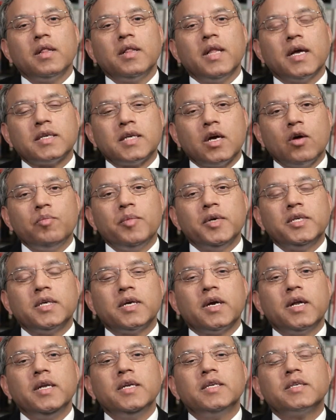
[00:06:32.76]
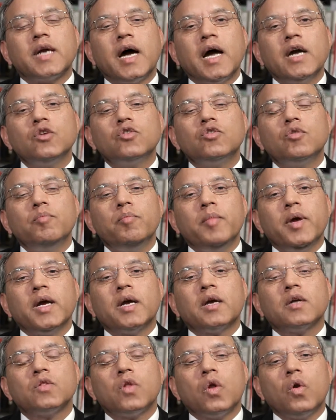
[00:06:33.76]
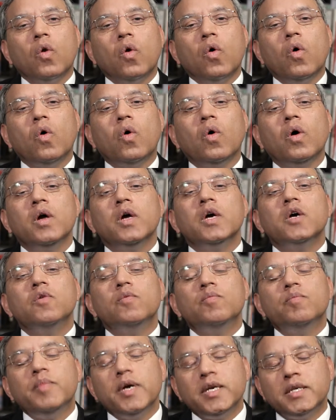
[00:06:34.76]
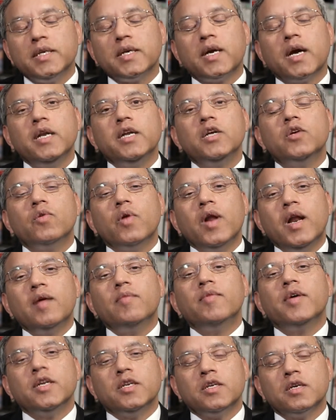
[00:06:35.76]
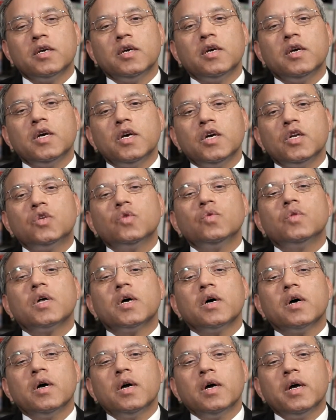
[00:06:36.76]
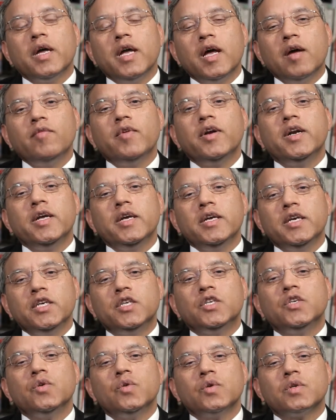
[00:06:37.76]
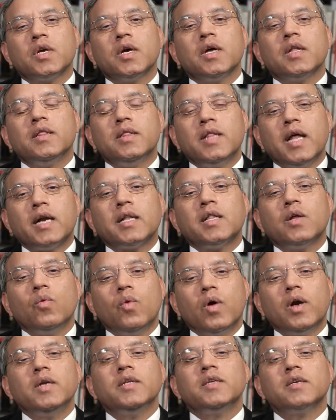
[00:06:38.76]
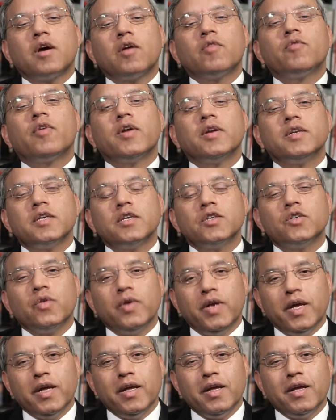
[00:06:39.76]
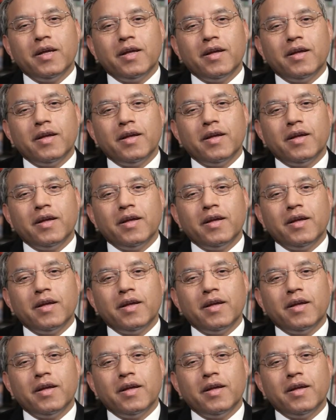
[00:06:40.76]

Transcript: That is how basically trying to make the law basically relevant to the everyday issues that the world is confronting today.